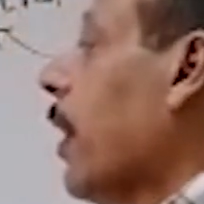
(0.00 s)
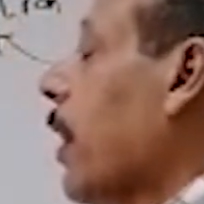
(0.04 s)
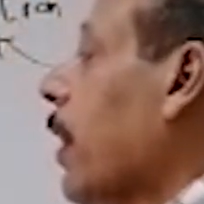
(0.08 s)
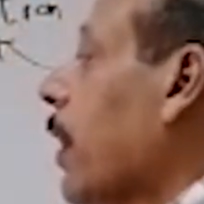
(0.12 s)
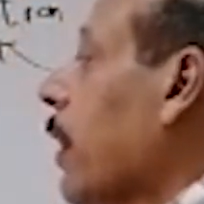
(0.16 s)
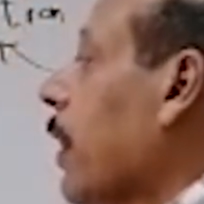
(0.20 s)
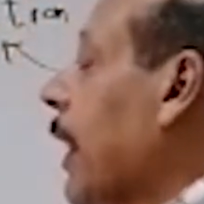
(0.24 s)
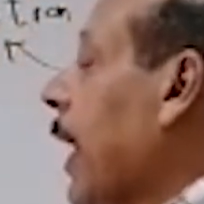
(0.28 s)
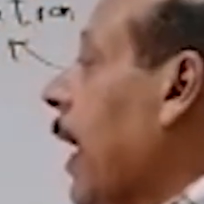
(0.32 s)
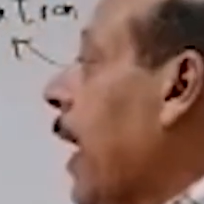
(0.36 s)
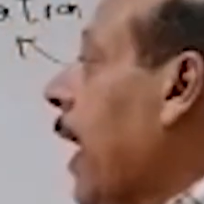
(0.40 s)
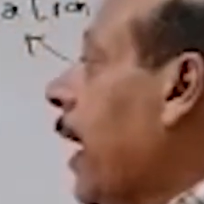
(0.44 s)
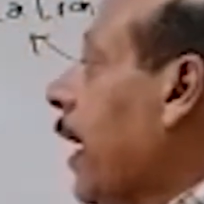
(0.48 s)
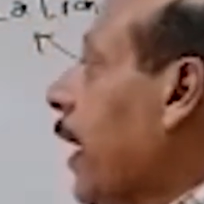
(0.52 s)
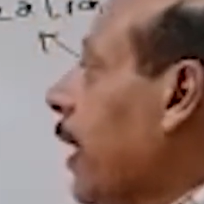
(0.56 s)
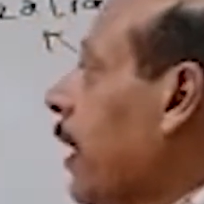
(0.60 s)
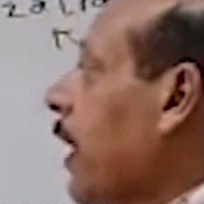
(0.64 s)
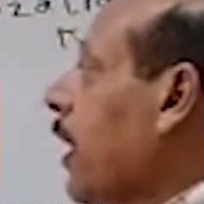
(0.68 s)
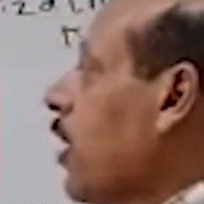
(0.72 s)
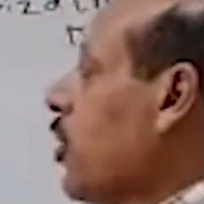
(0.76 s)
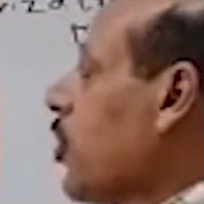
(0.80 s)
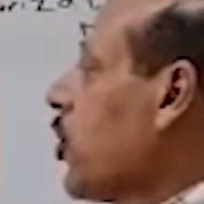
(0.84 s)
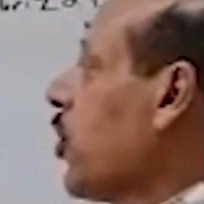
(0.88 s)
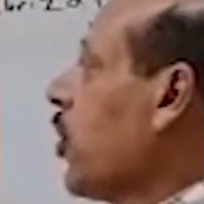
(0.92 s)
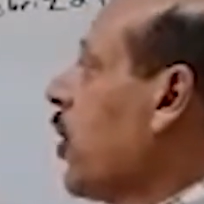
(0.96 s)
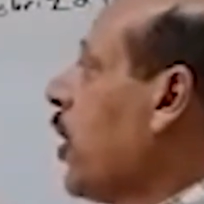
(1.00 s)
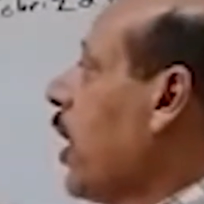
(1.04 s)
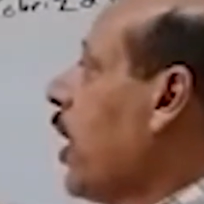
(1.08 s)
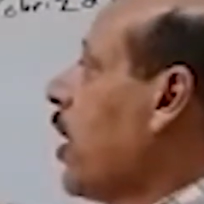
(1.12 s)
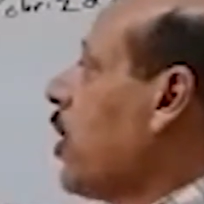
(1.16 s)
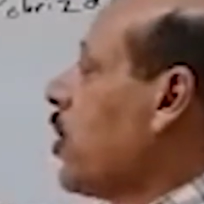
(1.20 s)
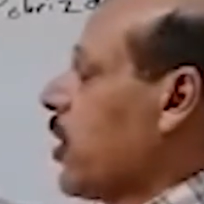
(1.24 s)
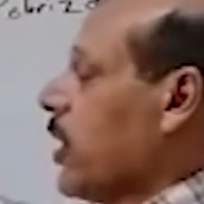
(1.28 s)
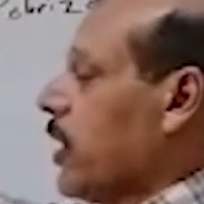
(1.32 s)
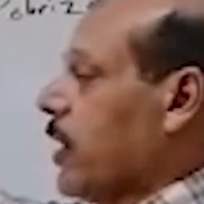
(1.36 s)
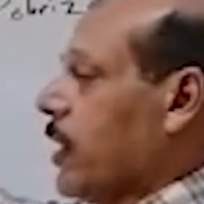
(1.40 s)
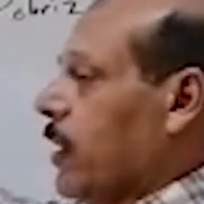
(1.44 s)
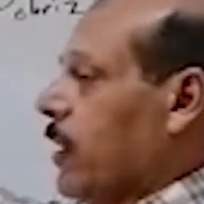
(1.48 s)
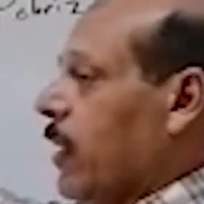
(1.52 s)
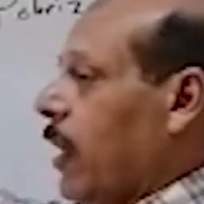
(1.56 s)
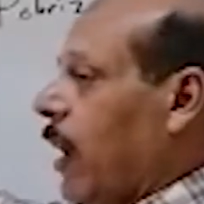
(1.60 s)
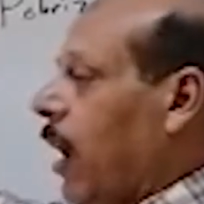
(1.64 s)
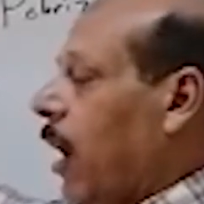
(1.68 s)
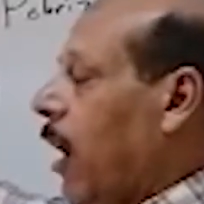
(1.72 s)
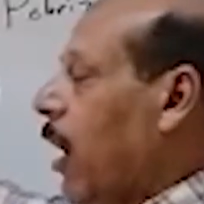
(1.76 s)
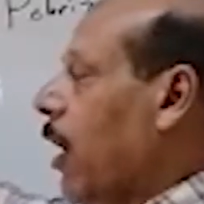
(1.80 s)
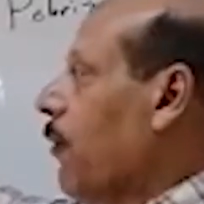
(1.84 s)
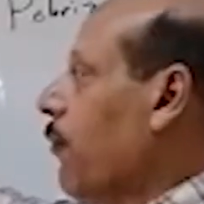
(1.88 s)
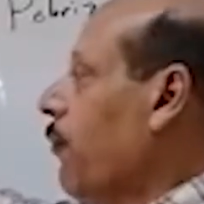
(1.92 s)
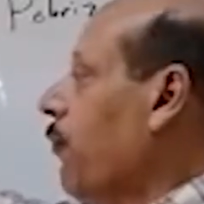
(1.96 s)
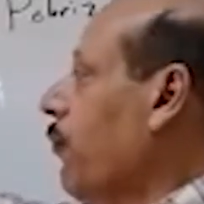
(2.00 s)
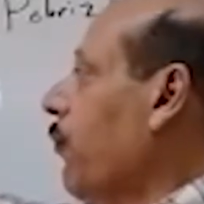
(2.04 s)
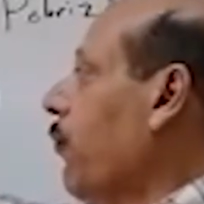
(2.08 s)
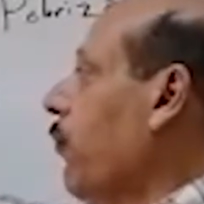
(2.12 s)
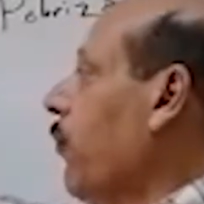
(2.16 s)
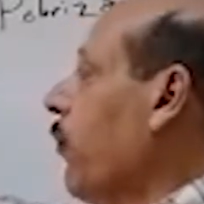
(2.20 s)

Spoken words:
The initiation of